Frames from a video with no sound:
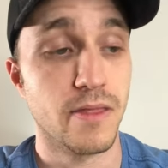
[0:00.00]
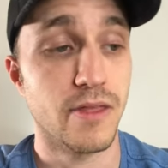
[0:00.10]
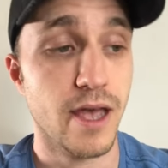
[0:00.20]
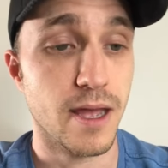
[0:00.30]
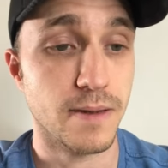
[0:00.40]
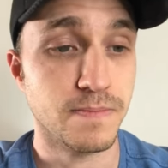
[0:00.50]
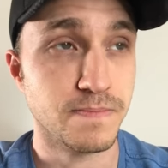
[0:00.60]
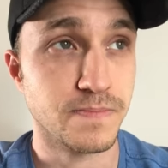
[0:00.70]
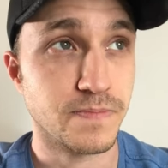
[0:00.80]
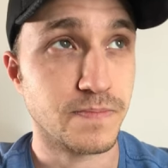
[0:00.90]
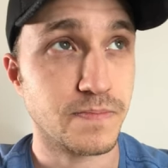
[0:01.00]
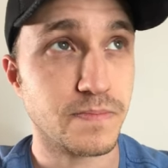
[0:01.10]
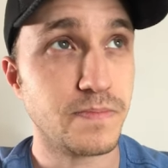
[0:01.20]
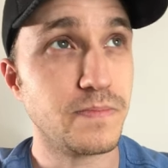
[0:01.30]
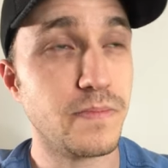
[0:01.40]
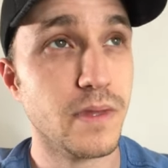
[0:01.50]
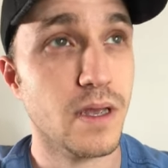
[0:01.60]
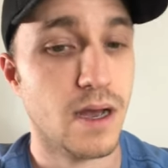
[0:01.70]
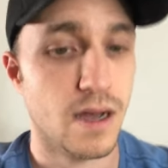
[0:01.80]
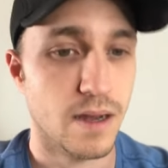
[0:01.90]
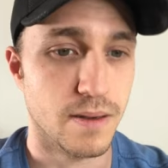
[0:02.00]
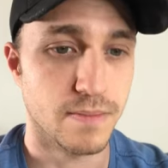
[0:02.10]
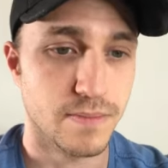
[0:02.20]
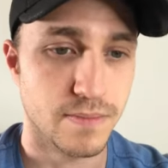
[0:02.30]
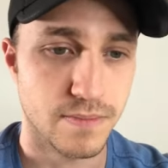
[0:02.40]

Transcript: Then, um,